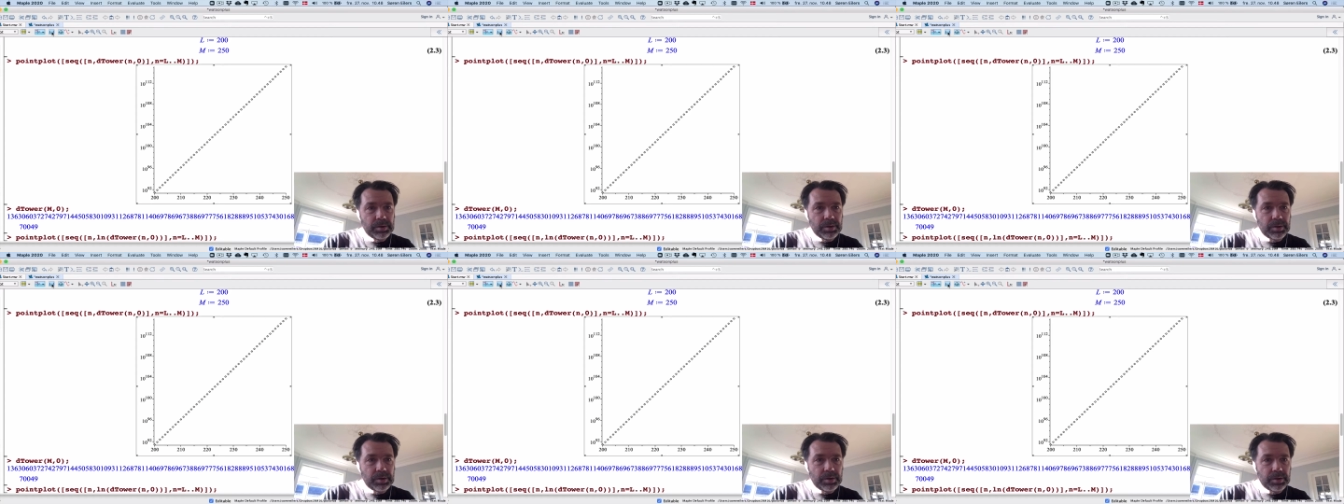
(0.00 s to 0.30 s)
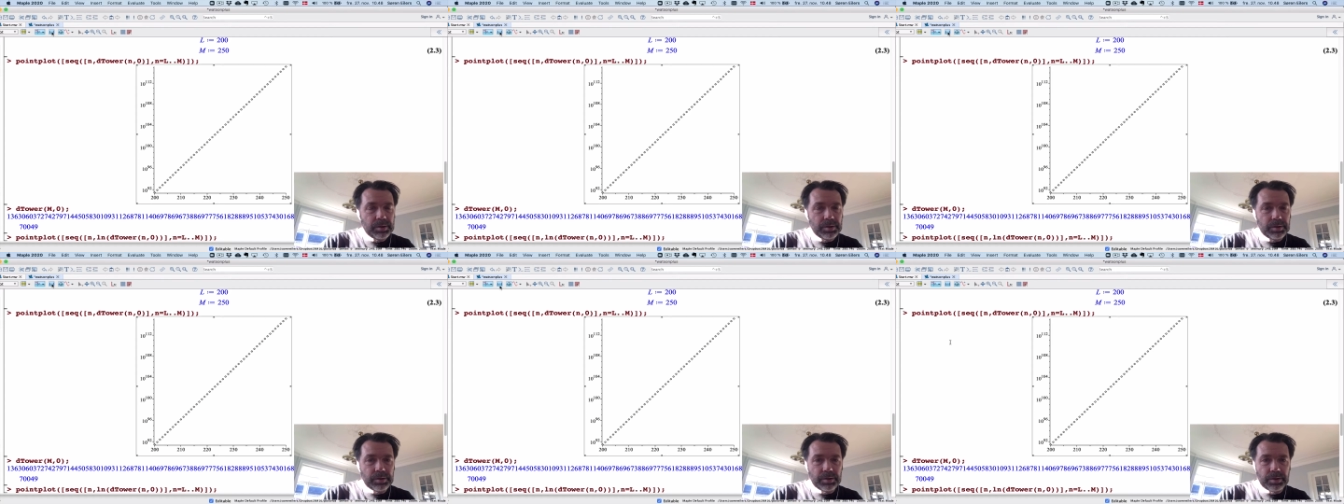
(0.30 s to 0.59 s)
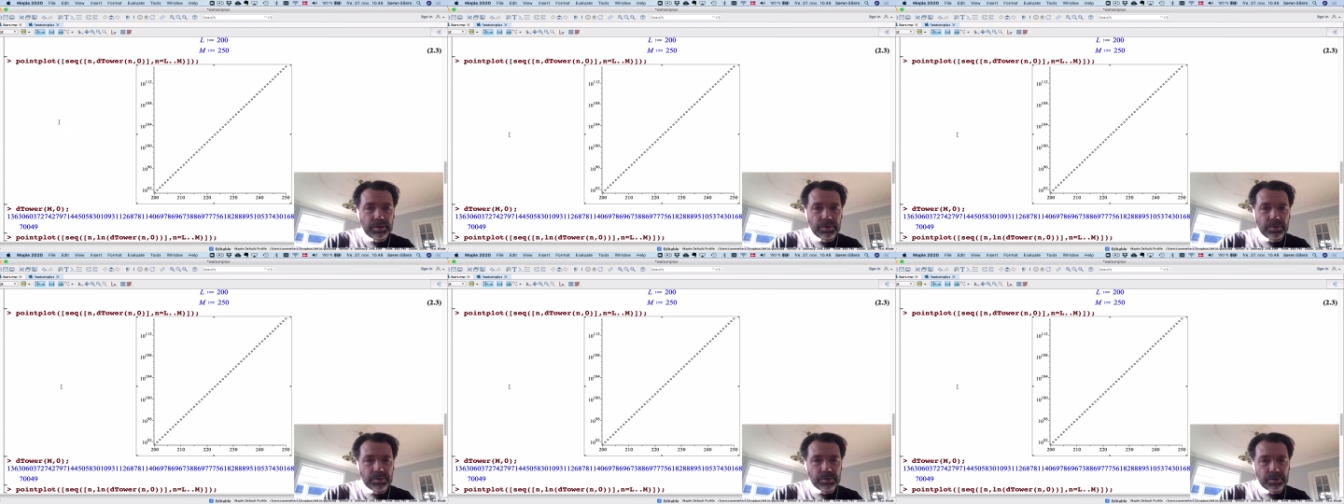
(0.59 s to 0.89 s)
uh,
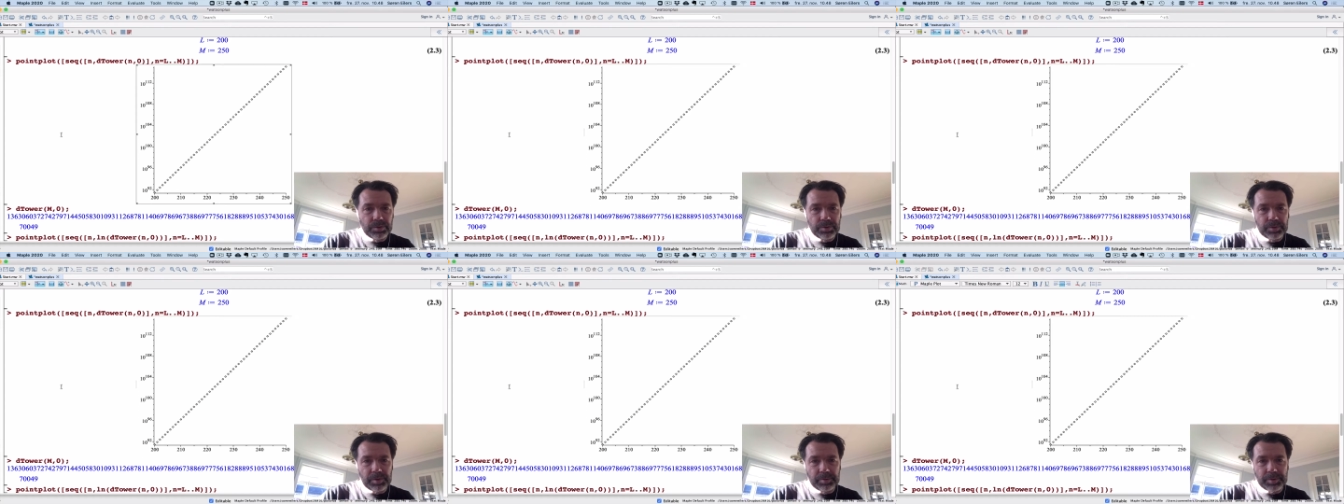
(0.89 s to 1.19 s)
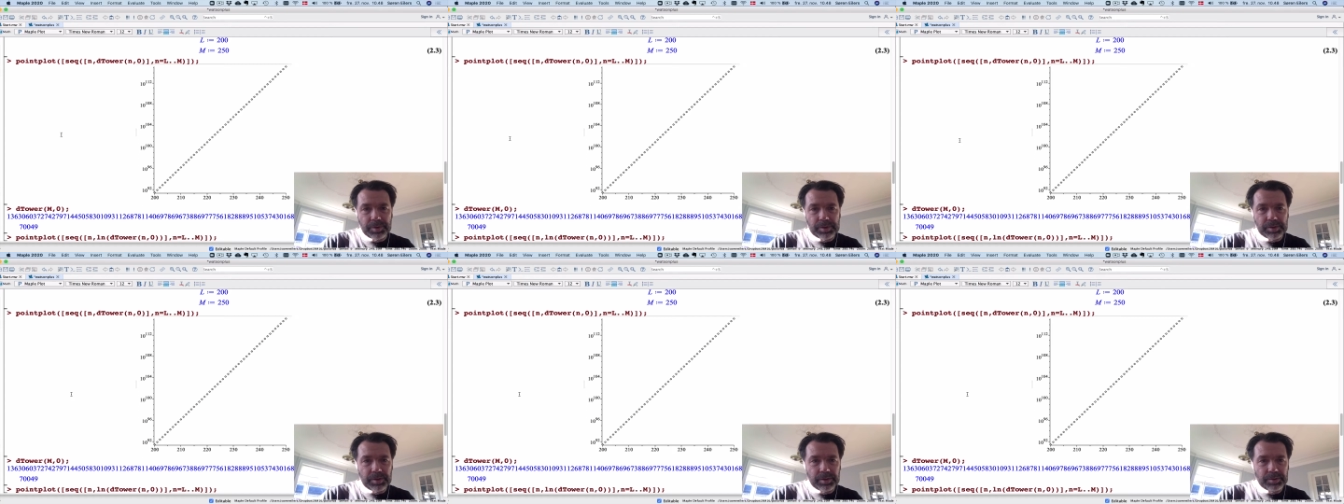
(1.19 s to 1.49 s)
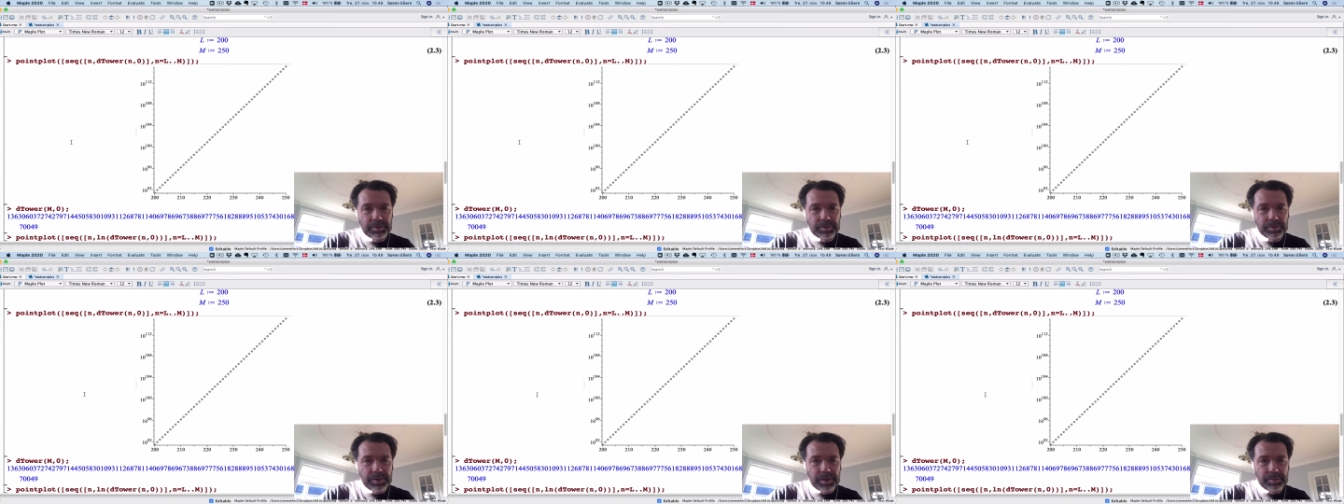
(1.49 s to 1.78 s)
oh no, I'm not
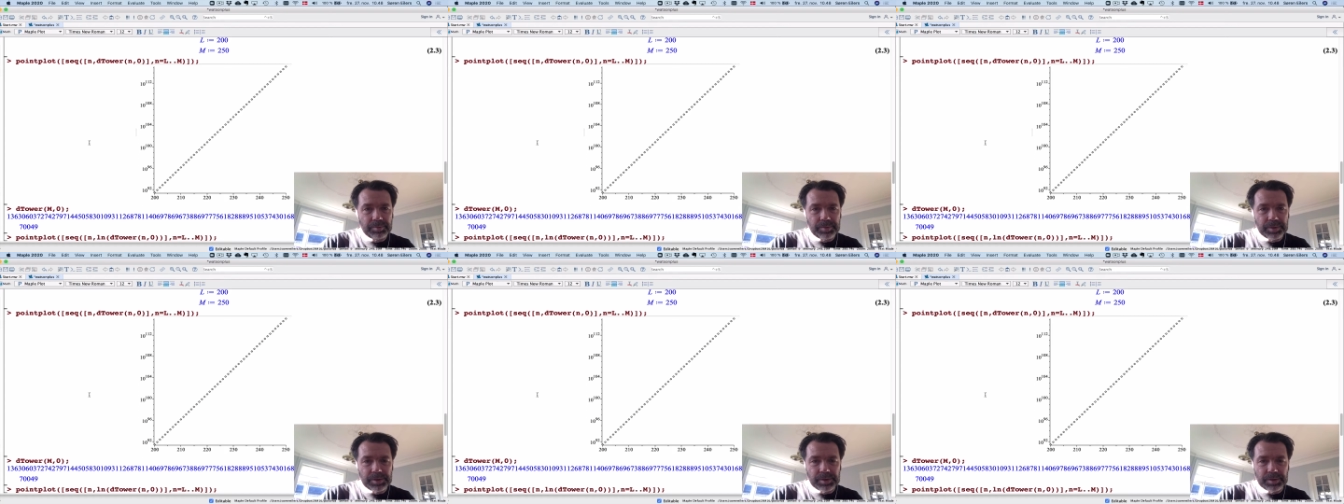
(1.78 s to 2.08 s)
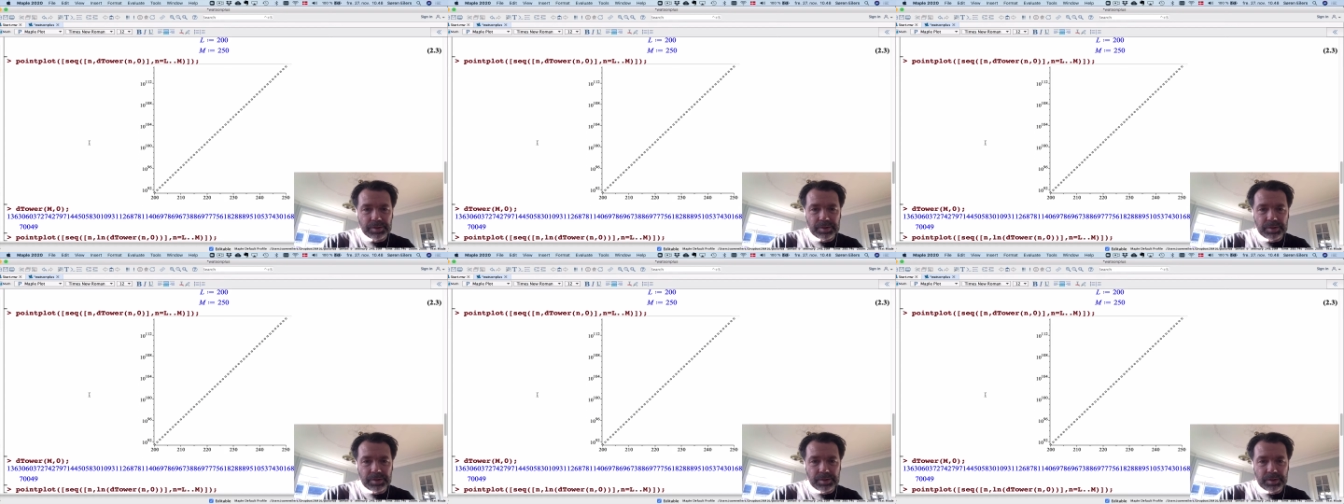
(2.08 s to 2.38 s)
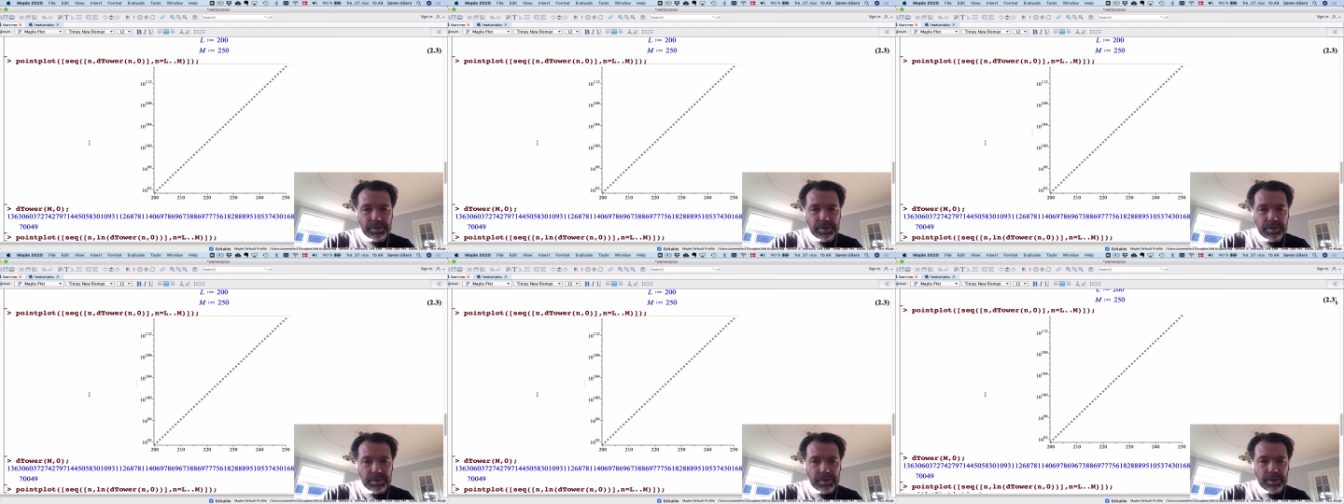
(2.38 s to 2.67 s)
going to do that
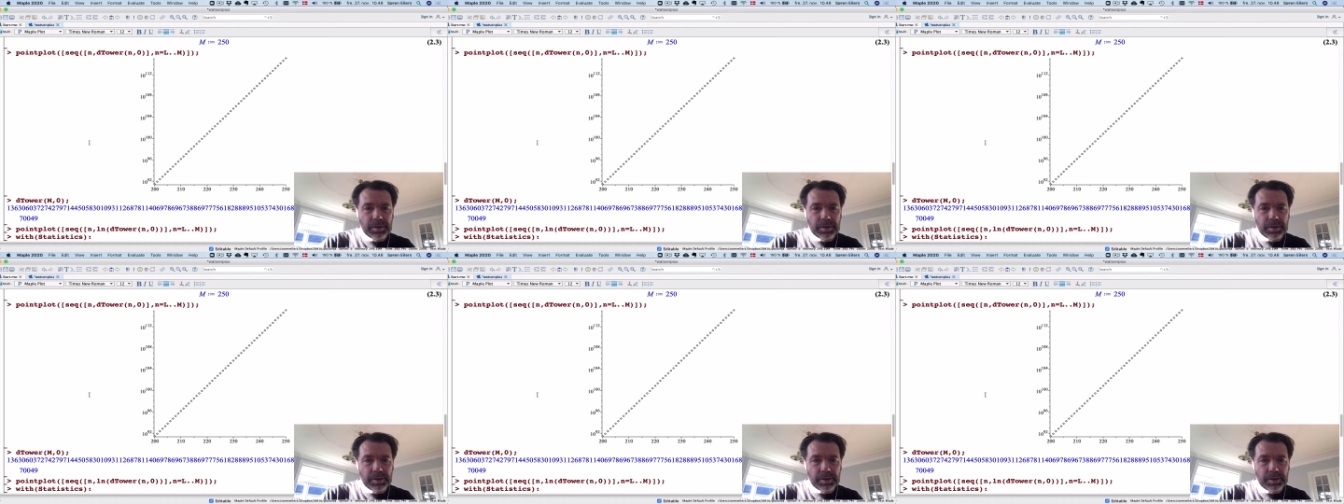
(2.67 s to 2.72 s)
because